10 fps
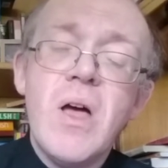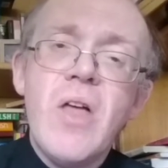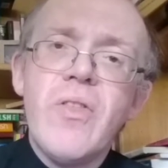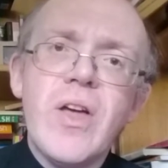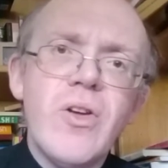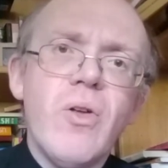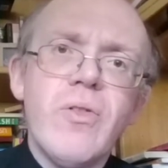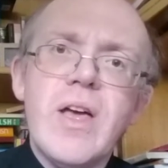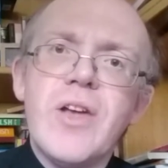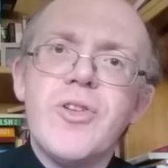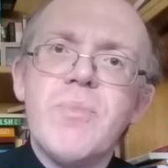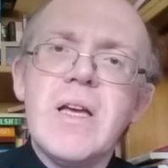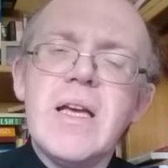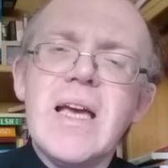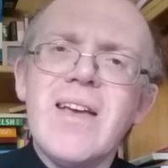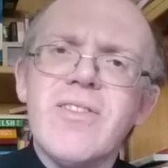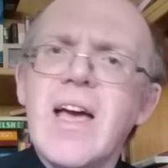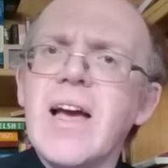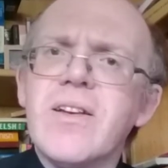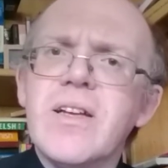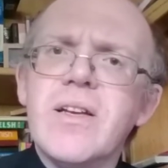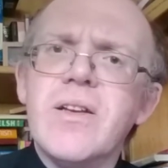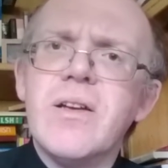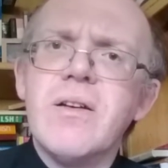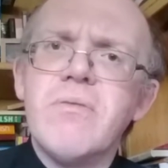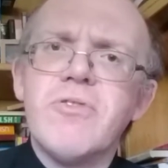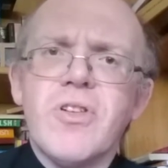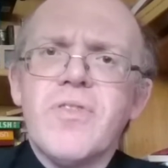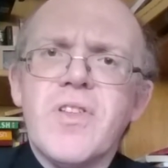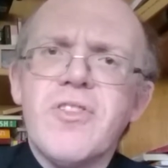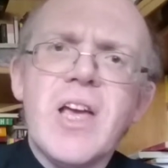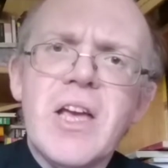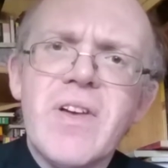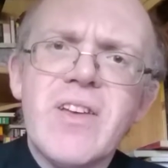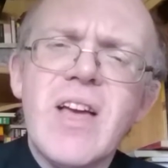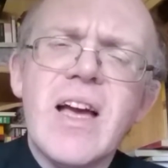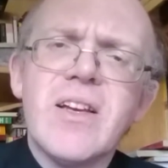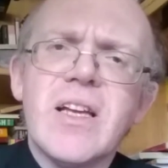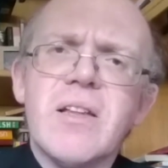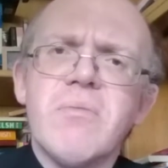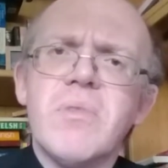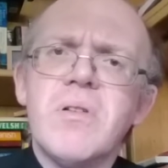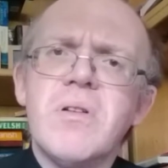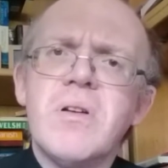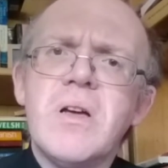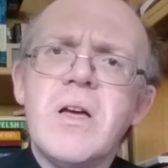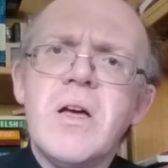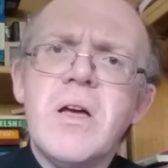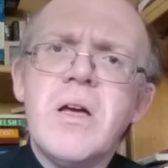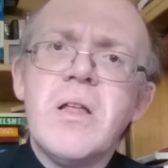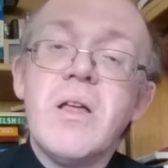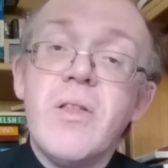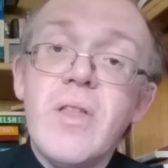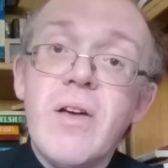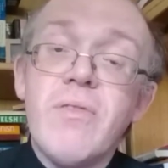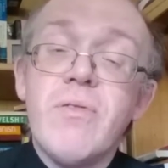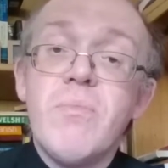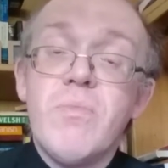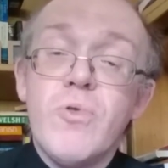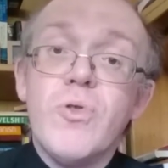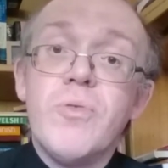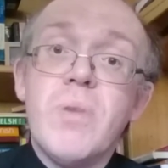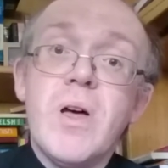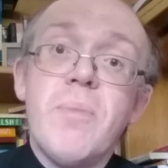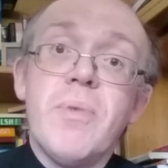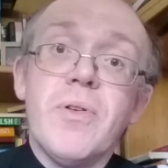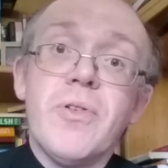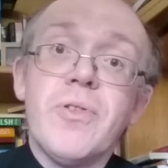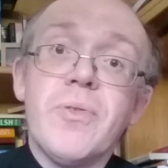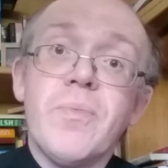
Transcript: They're not there to be exacted just for the sake of exacting them. They're there for a good purpose.